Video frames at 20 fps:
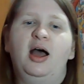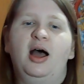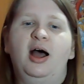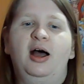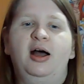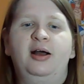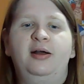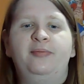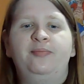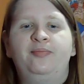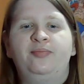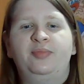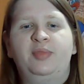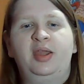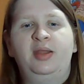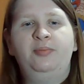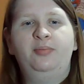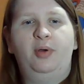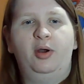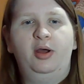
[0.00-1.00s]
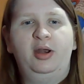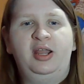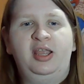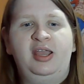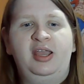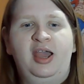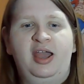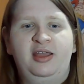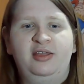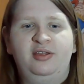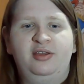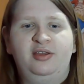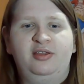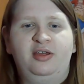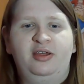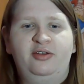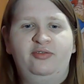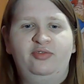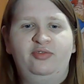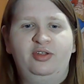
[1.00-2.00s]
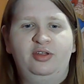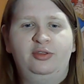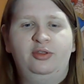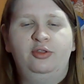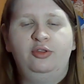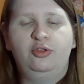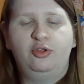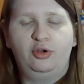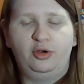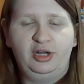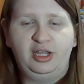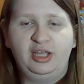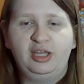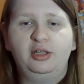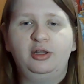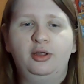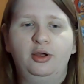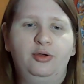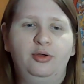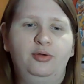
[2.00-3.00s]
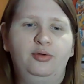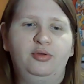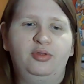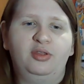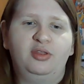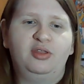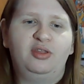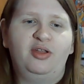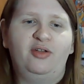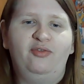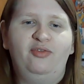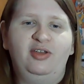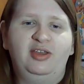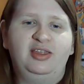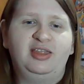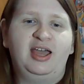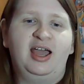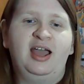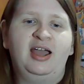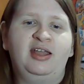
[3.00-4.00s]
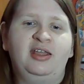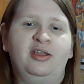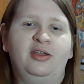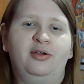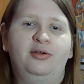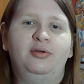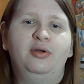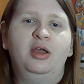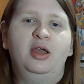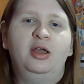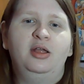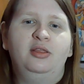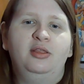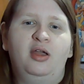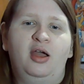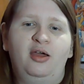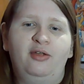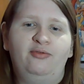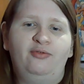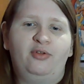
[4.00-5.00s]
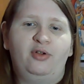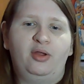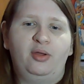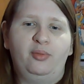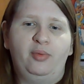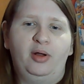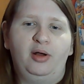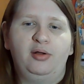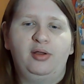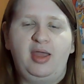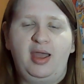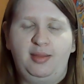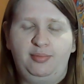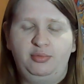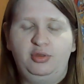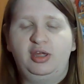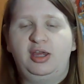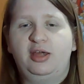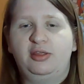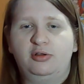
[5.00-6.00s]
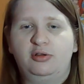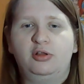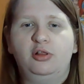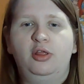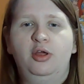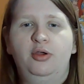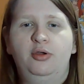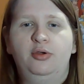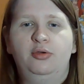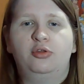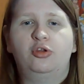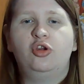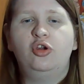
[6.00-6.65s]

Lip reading: And Bonnie has, like, kind of the dirty clothes and stuff like that, you know, not very well kept together clothes.